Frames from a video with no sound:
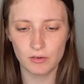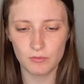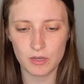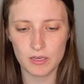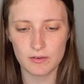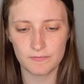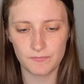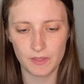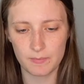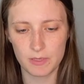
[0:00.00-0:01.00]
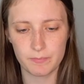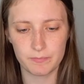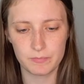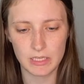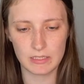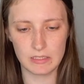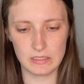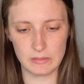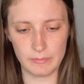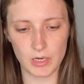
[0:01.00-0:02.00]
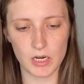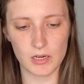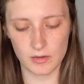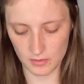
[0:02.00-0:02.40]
one. Let me take this apart.